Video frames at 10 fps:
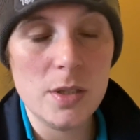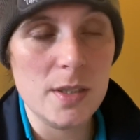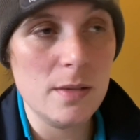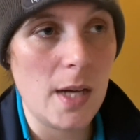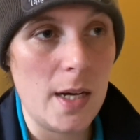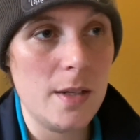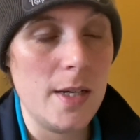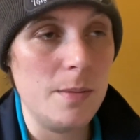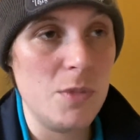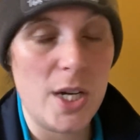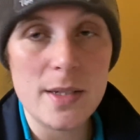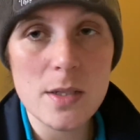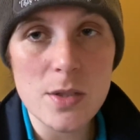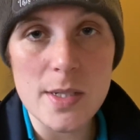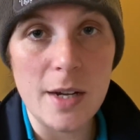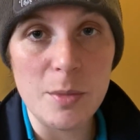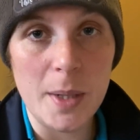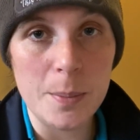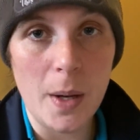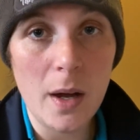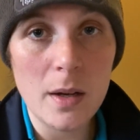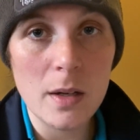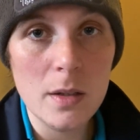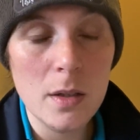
And Jackson doesn't have a bad back.